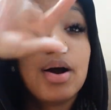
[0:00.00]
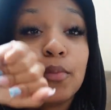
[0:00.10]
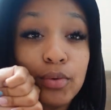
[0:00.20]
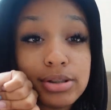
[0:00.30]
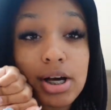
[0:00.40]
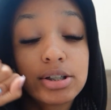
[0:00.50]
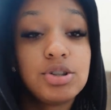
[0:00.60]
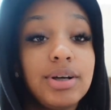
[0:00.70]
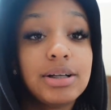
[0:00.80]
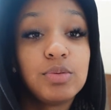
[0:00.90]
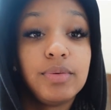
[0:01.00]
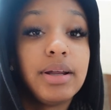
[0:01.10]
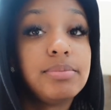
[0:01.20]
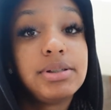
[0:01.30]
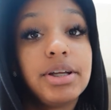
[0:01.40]
we'll talk to you guys when we get
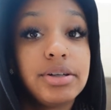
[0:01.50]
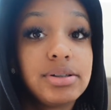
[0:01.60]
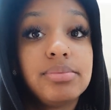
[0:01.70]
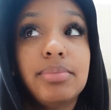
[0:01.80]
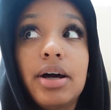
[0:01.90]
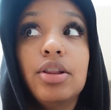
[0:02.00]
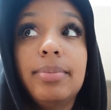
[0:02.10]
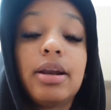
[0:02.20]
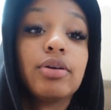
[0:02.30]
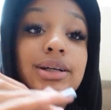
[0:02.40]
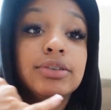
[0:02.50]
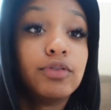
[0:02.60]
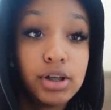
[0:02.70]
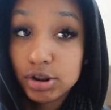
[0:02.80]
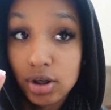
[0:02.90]
upstairs. My other battery is
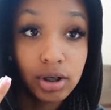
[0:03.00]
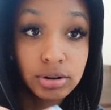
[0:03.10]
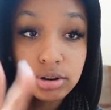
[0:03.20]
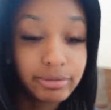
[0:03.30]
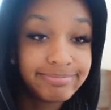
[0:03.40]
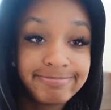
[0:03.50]
fully charged, so